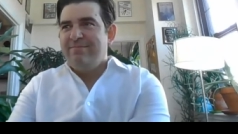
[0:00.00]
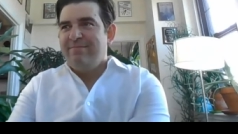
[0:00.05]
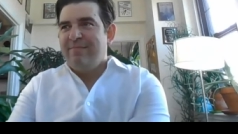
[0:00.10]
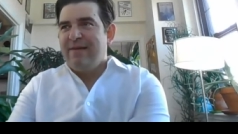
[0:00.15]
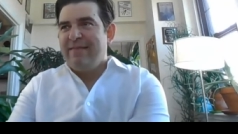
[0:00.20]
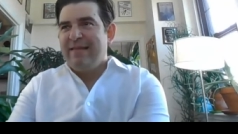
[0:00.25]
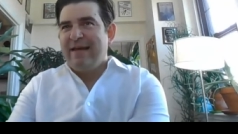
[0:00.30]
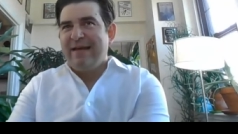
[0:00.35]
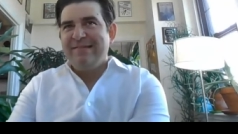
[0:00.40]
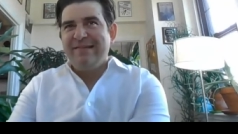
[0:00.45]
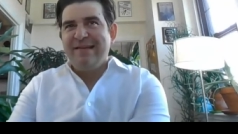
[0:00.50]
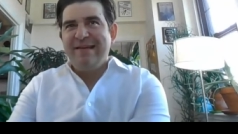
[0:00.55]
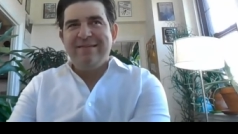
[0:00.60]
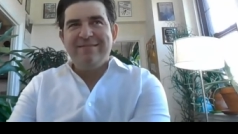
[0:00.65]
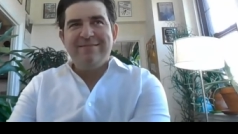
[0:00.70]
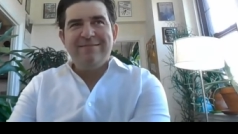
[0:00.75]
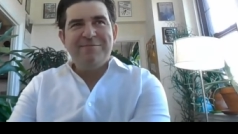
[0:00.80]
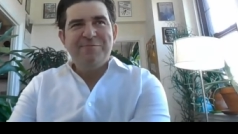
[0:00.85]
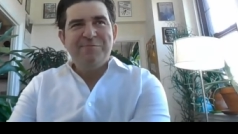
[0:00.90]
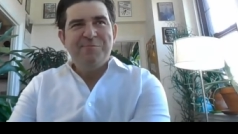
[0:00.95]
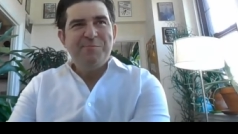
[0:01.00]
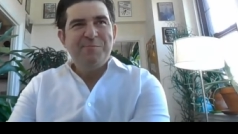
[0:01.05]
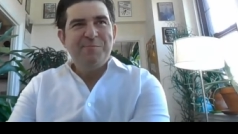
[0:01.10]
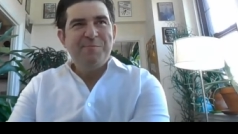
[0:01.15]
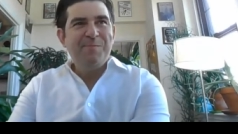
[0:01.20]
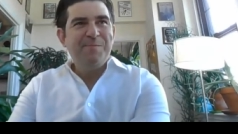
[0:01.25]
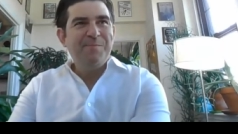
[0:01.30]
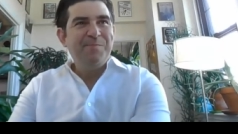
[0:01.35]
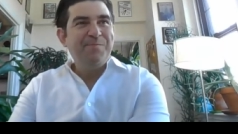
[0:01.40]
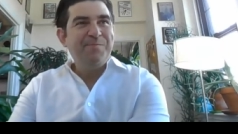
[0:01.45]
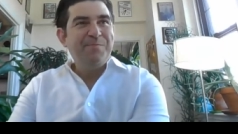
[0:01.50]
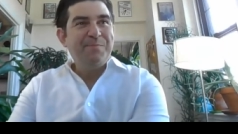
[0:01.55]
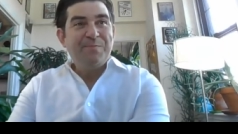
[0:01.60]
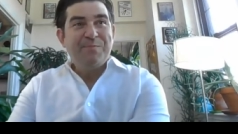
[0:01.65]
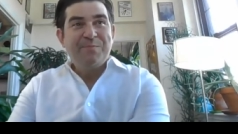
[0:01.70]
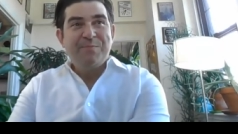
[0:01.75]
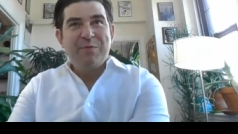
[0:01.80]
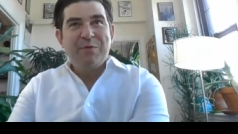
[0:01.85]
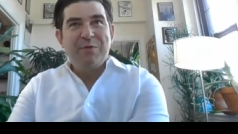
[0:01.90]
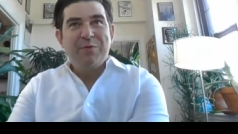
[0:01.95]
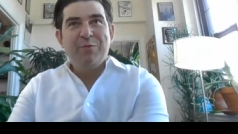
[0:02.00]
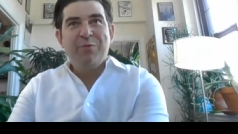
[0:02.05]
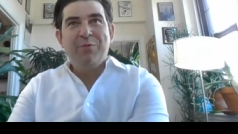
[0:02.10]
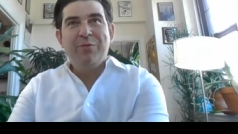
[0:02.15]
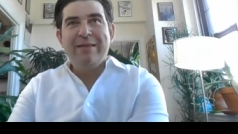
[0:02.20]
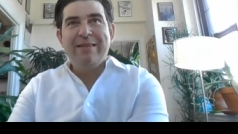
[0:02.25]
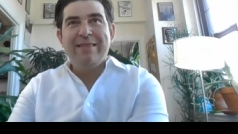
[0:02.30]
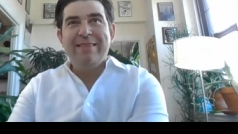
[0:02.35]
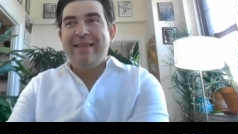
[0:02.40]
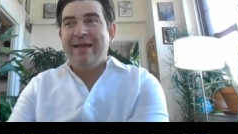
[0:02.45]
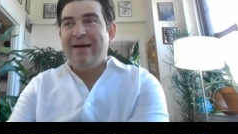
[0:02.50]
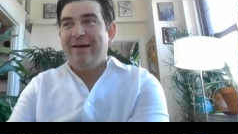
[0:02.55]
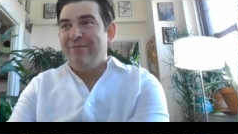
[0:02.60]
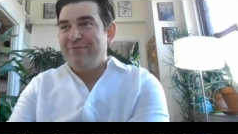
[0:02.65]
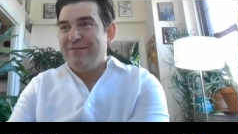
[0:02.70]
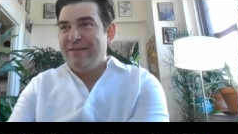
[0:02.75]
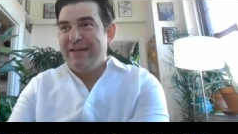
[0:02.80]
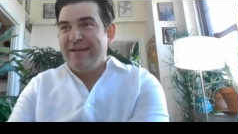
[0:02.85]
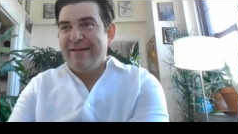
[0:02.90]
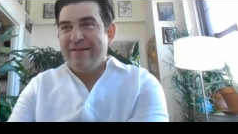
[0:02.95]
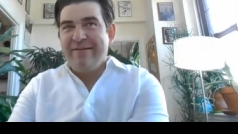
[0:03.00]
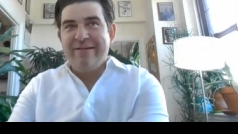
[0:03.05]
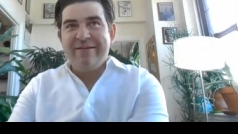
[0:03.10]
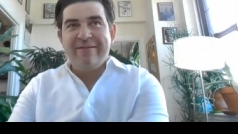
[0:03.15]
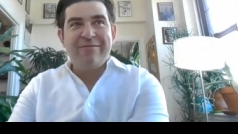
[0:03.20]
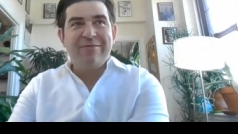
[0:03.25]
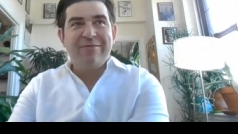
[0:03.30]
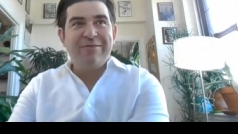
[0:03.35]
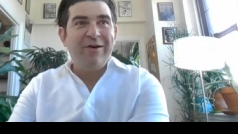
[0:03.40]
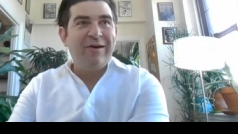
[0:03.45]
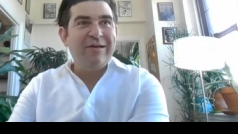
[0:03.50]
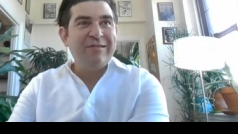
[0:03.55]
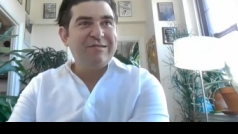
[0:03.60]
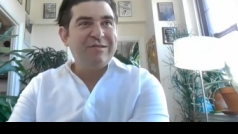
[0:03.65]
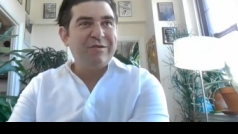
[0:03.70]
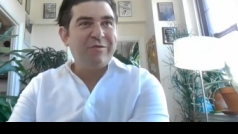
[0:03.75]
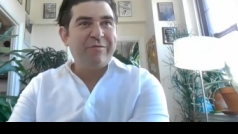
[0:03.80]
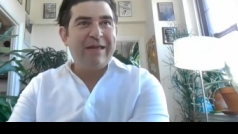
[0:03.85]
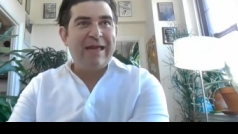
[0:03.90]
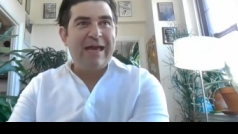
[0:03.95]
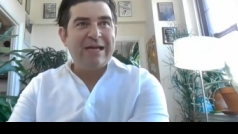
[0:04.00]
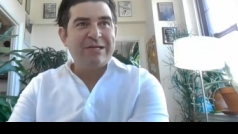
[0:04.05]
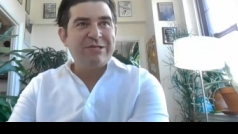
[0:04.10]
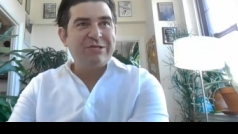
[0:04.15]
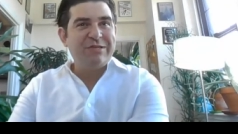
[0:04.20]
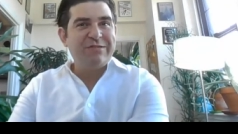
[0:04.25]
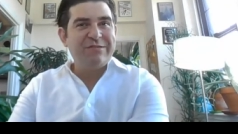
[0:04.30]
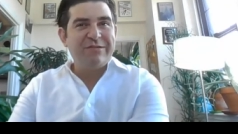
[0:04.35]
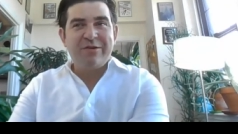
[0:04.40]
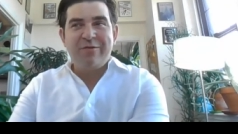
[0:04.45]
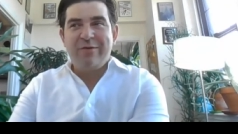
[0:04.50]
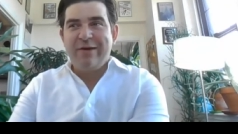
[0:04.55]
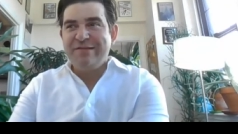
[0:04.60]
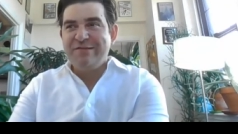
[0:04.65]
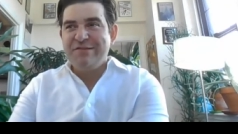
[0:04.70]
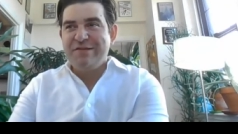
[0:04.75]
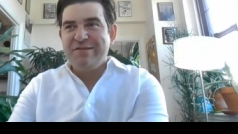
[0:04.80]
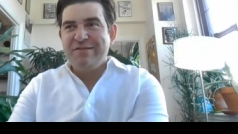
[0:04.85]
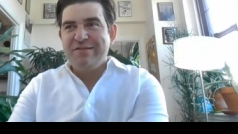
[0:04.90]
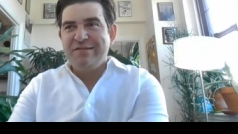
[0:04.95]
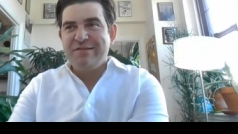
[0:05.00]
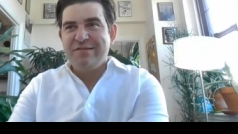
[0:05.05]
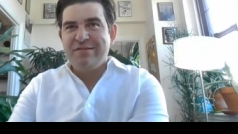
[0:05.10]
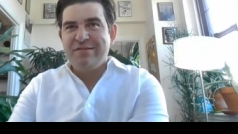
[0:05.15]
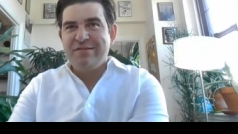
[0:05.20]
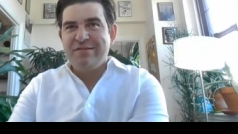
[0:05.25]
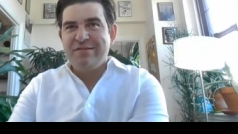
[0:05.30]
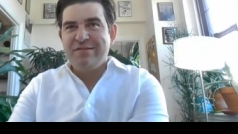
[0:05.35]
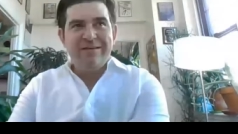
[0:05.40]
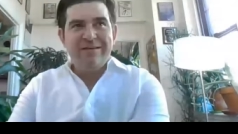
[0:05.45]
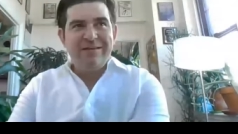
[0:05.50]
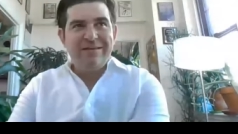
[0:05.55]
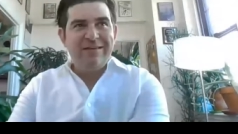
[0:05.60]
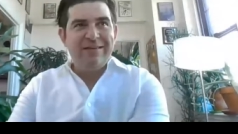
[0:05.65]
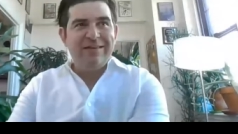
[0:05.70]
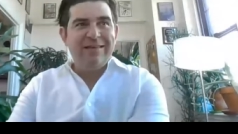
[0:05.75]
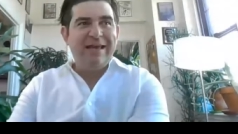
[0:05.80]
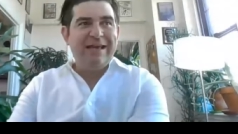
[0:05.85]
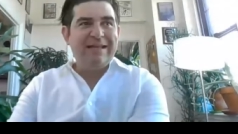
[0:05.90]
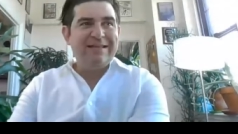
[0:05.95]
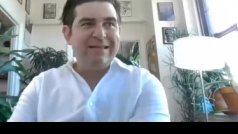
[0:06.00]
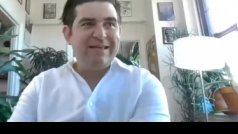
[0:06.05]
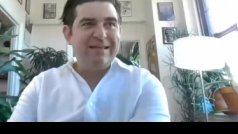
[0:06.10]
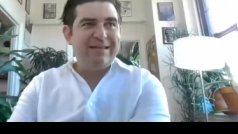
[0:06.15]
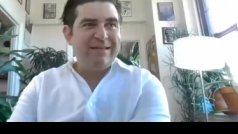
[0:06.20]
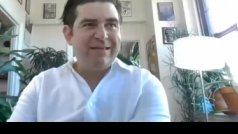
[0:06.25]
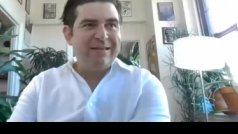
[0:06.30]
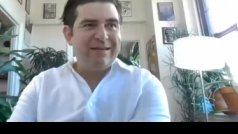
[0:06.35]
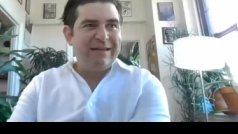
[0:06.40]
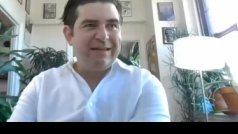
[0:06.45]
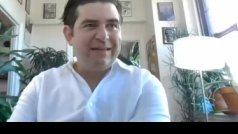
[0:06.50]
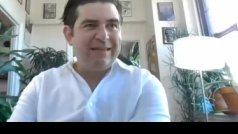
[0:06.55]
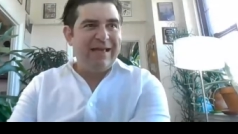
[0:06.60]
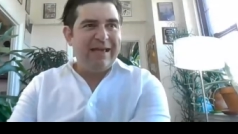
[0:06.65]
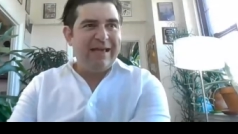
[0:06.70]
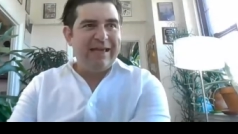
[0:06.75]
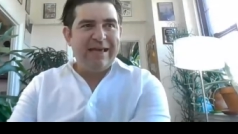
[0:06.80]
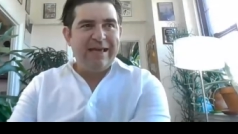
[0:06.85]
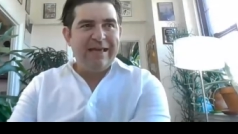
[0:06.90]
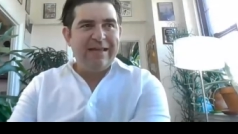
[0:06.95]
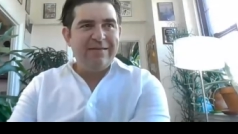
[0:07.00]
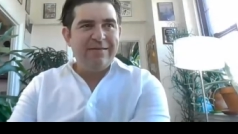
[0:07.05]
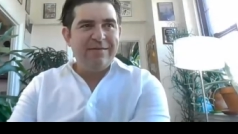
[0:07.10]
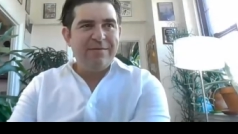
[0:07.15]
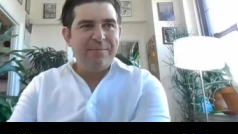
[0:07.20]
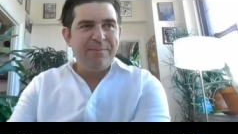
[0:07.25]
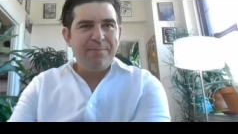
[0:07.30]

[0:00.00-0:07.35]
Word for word: And that's it. Would love to hear your thoughts or reactions or questions. You liked it, you didn't like it.